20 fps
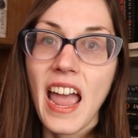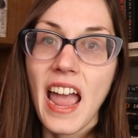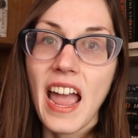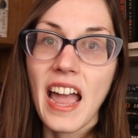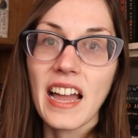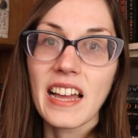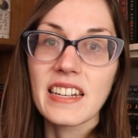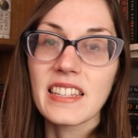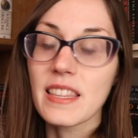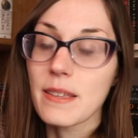
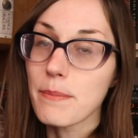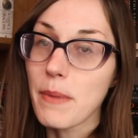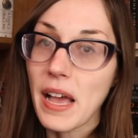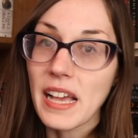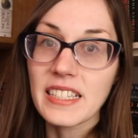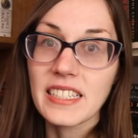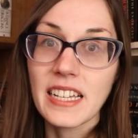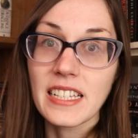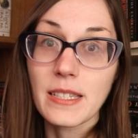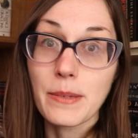And the
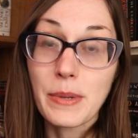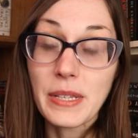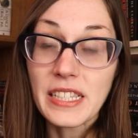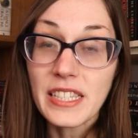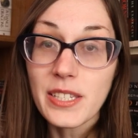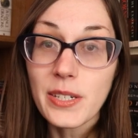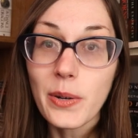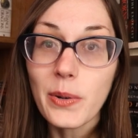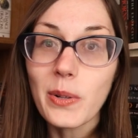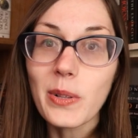mask has been
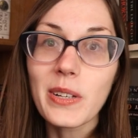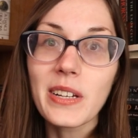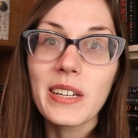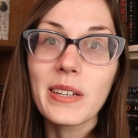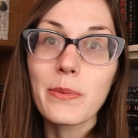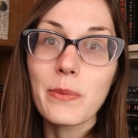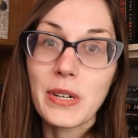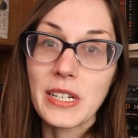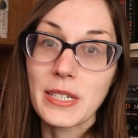stolen,